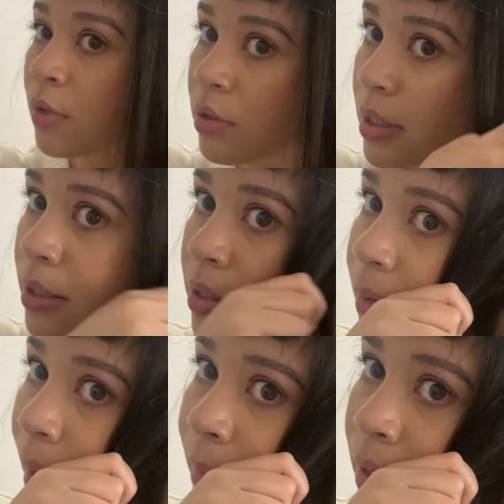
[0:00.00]
You see, this is
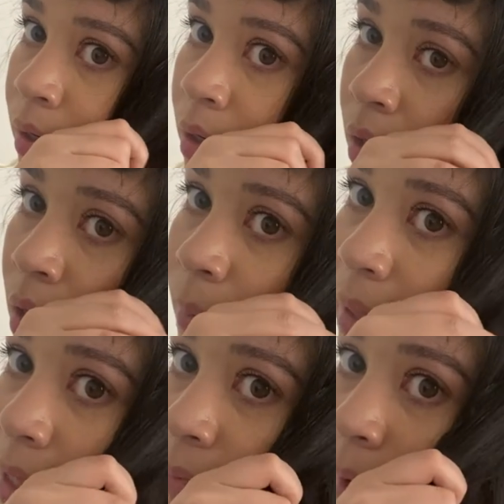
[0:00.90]
what I mean. But
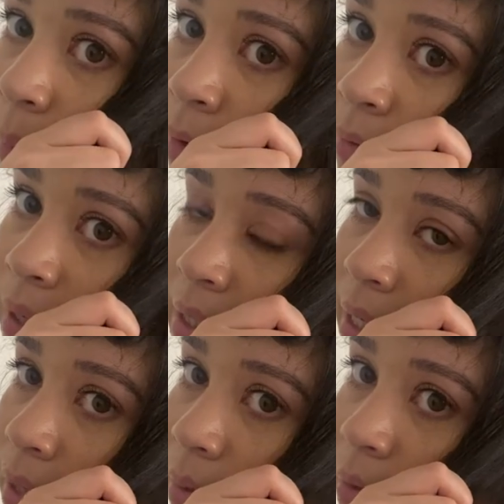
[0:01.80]
that's fine. We'll fix
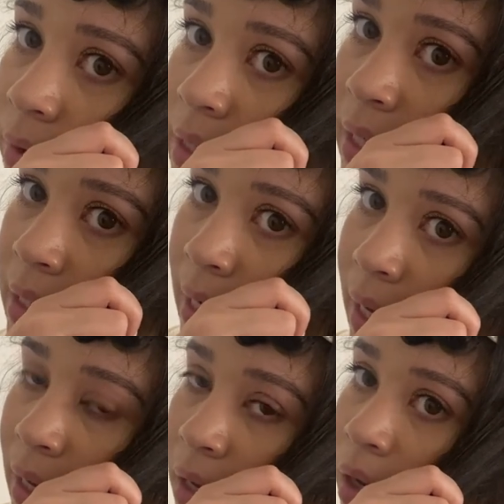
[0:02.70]
it. We'll fix it in a
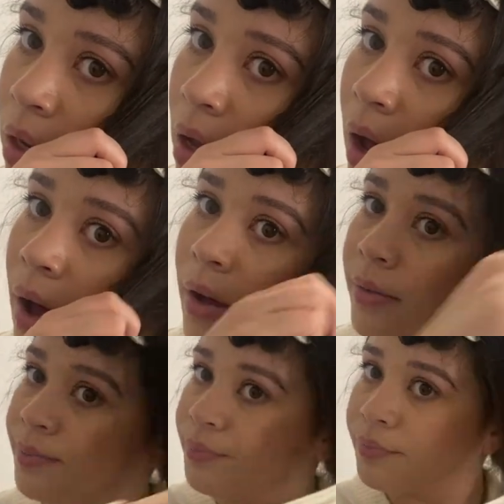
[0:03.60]
second.
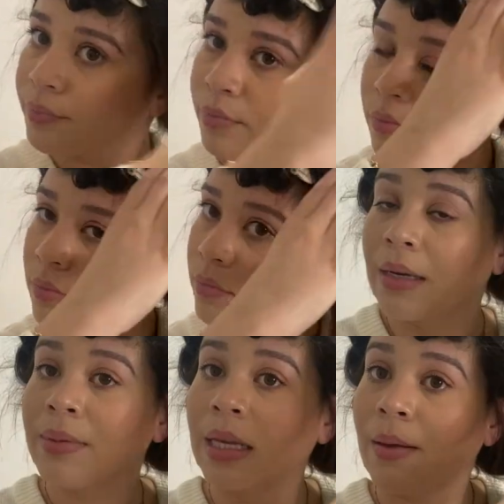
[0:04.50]
Um,
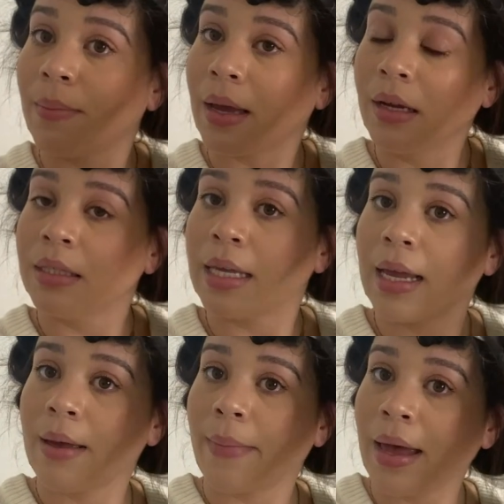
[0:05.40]
I'm singing
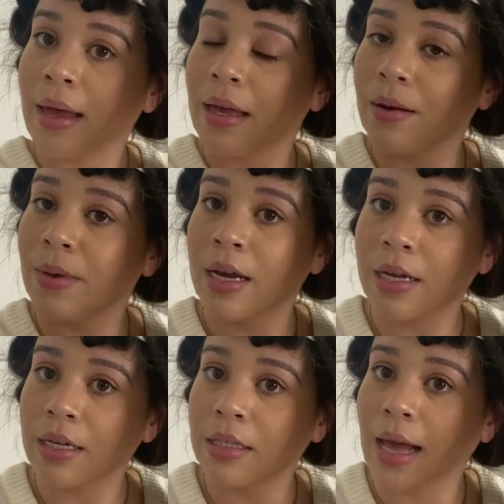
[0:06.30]
Beyonce in my head
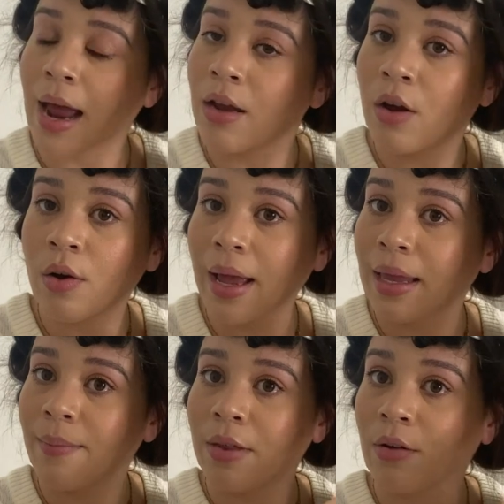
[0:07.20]
because I know I
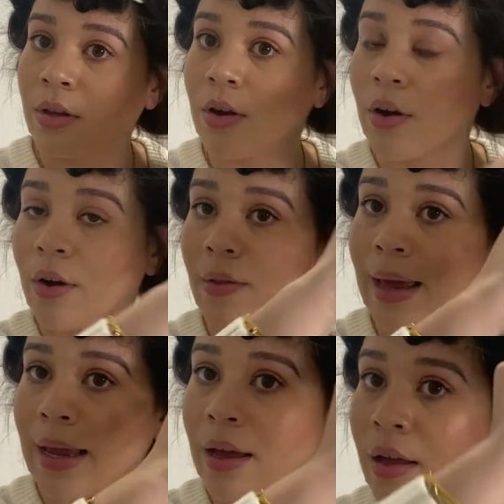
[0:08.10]
can't be the only girl.
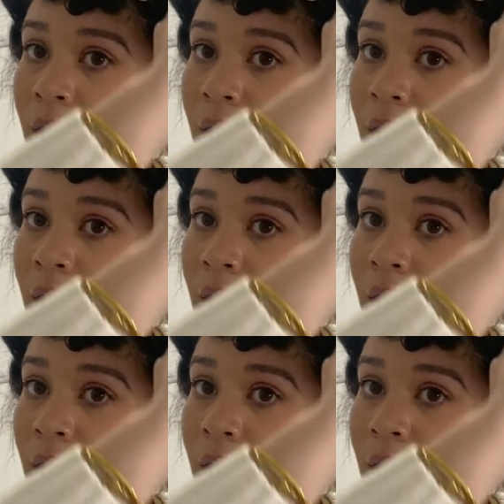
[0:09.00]
Like,